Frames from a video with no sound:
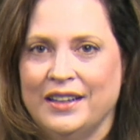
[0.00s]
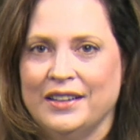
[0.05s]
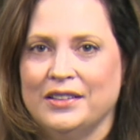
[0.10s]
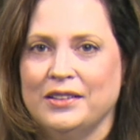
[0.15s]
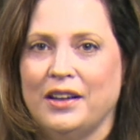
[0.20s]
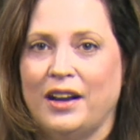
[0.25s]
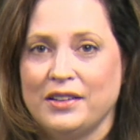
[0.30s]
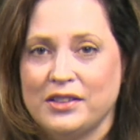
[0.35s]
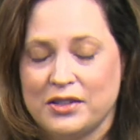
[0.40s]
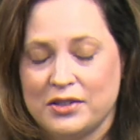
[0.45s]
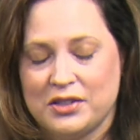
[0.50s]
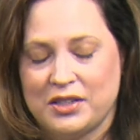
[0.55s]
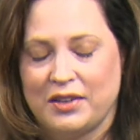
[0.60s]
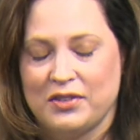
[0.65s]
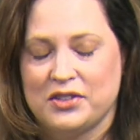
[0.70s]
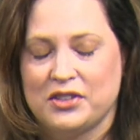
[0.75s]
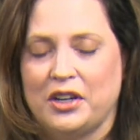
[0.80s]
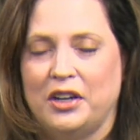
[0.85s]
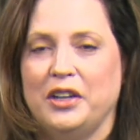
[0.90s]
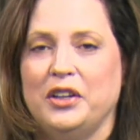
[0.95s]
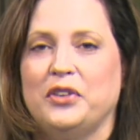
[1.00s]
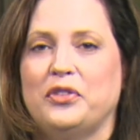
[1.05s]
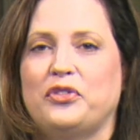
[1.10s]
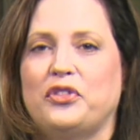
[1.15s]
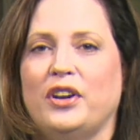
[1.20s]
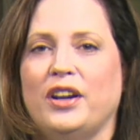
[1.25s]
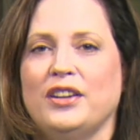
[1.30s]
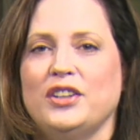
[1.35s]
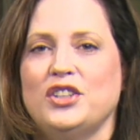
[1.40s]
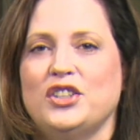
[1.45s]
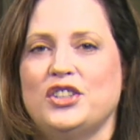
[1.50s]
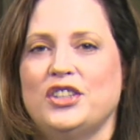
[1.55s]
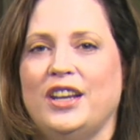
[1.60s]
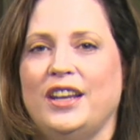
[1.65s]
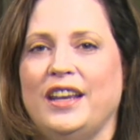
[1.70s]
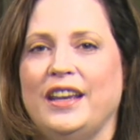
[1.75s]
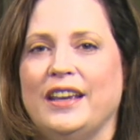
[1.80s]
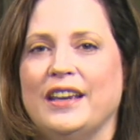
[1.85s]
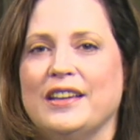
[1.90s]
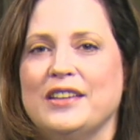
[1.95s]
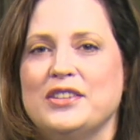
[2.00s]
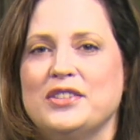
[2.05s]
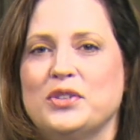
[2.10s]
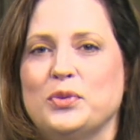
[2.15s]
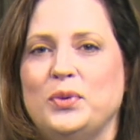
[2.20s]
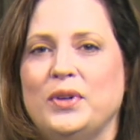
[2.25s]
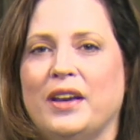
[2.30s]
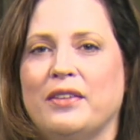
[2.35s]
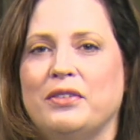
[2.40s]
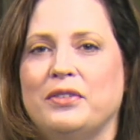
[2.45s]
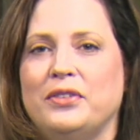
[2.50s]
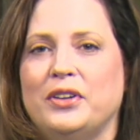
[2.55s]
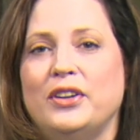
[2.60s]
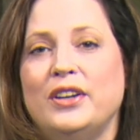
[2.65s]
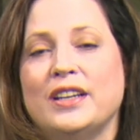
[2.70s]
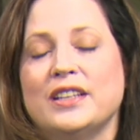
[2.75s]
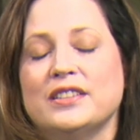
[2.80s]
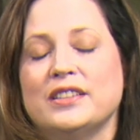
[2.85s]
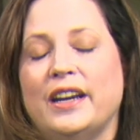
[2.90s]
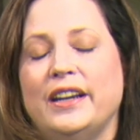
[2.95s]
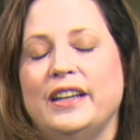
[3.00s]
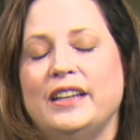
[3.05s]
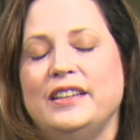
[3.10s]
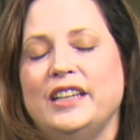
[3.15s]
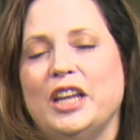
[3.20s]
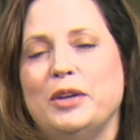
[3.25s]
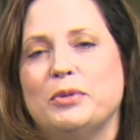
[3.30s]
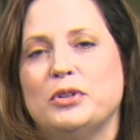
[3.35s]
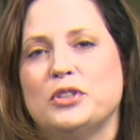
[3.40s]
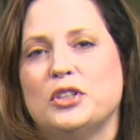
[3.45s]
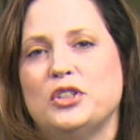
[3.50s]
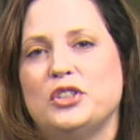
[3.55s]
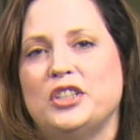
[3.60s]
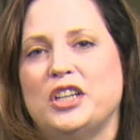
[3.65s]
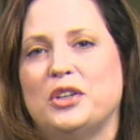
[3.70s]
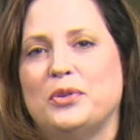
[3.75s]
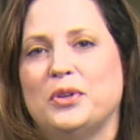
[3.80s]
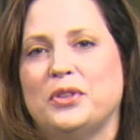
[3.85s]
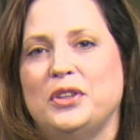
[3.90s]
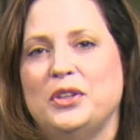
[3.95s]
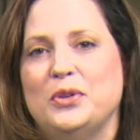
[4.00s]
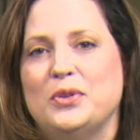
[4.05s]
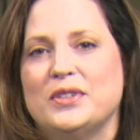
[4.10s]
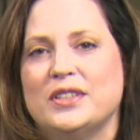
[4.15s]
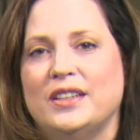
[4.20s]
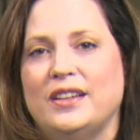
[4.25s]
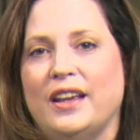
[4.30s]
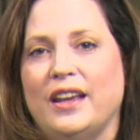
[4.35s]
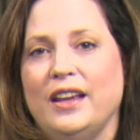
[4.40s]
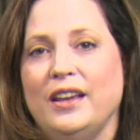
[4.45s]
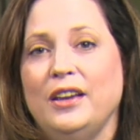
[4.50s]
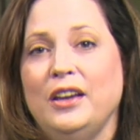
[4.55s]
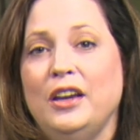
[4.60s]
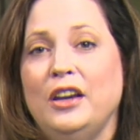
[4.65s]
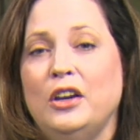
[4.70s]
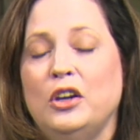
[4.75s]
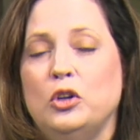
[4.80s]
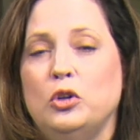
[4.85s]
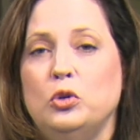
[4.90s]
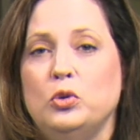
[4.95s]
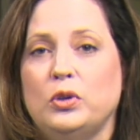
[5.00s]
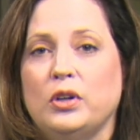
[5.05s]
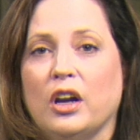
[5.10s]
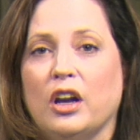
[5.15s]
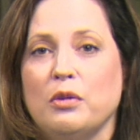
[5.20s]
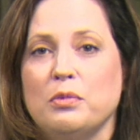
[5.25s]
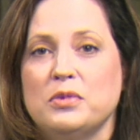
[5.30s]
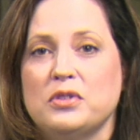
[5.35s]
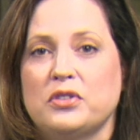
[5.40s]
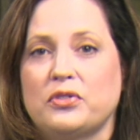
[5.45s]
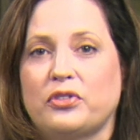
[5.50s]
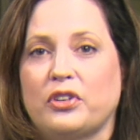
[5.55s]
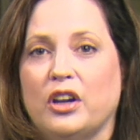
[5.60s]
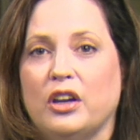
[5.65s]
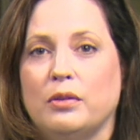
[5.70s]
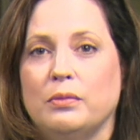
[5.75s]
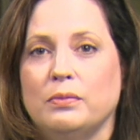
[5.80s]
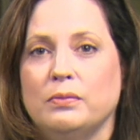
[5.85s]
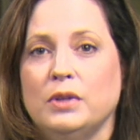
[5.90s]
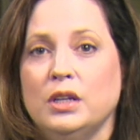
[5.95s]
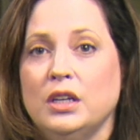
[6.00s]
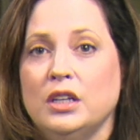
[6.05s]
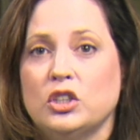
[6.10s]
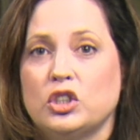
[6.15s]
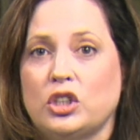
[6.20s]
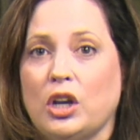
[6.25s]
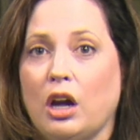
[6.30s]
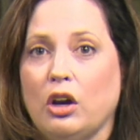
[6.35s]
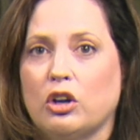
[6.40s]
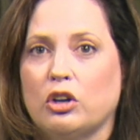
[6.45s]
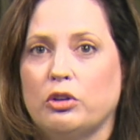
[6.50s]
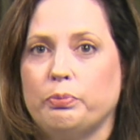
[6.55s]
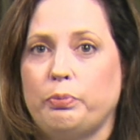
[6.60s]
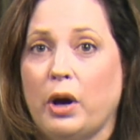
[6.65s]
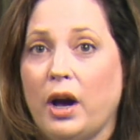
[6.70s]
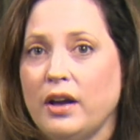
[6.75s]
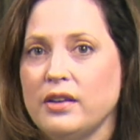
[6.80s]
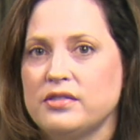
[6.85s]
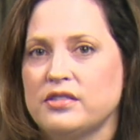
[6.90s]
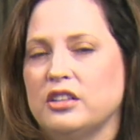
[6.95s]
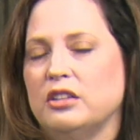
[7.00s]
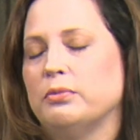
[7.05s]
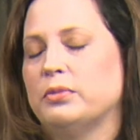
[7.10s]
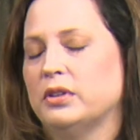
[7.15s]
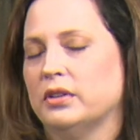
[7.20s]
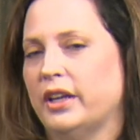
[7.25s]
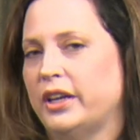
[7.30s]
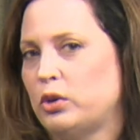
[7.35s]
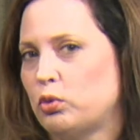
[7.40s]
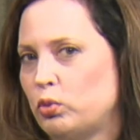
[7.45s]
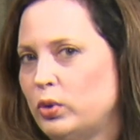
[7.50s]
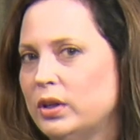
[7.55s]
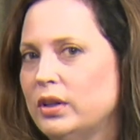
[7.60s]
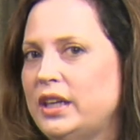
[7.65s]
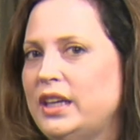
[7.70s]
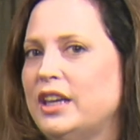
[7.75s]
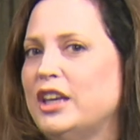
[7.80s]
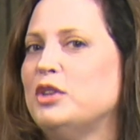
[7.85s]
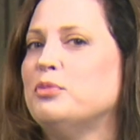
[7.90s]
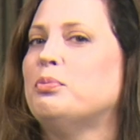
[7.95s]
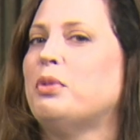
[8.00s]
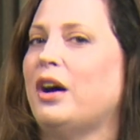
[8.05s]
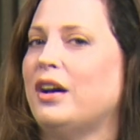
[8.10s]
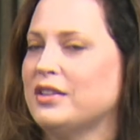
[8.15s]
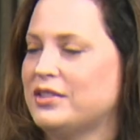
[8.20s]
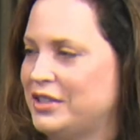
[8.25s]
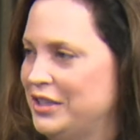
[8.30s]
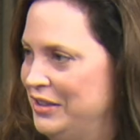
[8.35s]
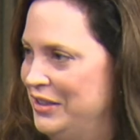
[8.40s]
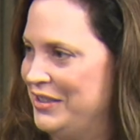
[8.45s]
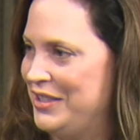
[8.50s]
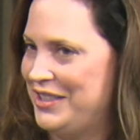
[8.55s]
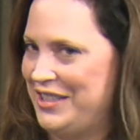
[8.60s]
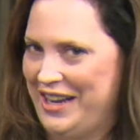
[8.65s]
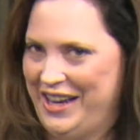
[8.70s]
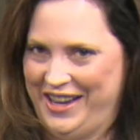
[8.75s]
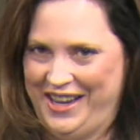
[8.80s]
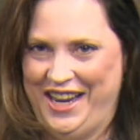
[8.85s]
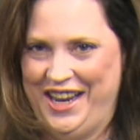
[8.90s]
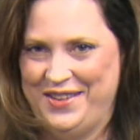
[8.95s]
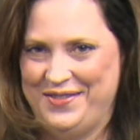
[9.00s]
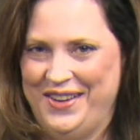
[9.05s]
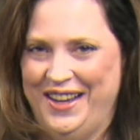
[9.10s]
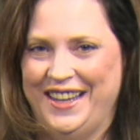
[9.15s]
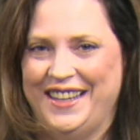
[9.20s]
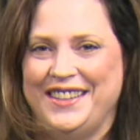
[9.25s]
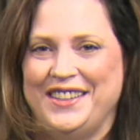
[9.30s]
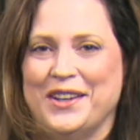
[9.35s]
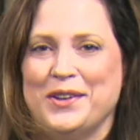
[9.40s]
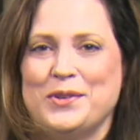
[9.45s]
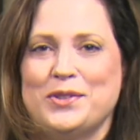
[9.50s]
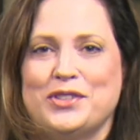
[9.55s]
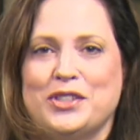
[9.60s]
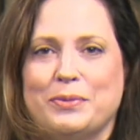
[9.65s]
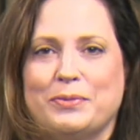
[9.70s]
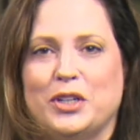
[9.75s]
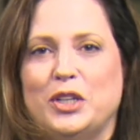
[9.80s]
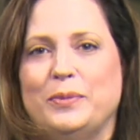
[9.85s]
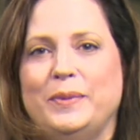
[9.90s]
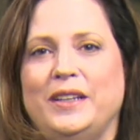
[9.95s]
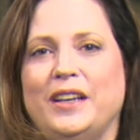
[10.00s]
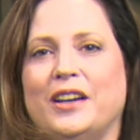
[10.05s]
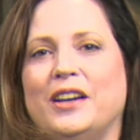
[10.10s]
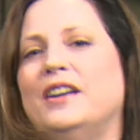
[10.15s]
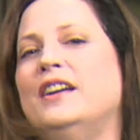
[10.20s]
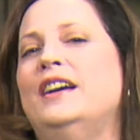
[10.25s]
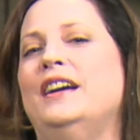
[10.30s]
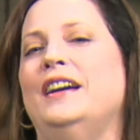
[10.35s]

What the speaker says: Lots of stuff starting fresh, and we have a very exciting neighbor to share with you today who comes from, shocker, Boston, but like really in Boston this time, no suburbia.